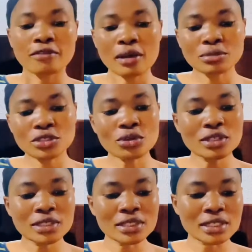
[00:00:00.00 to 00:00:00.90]
Fam, so
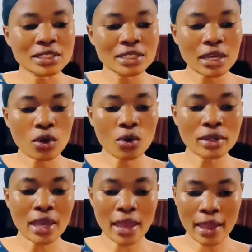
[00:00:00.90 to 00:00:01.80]
this is the
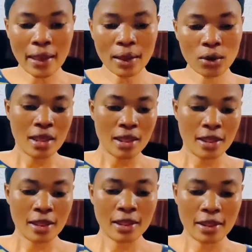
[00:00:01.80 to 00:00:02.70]
second air.
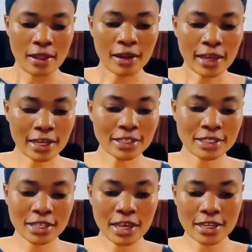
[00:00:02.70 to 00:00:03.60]
Like I
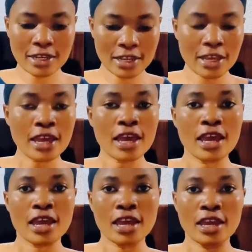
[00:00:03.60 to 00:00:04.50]
said,
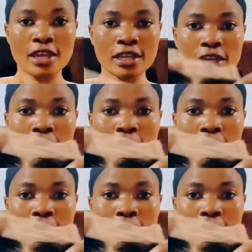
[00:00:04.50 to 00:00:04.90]
the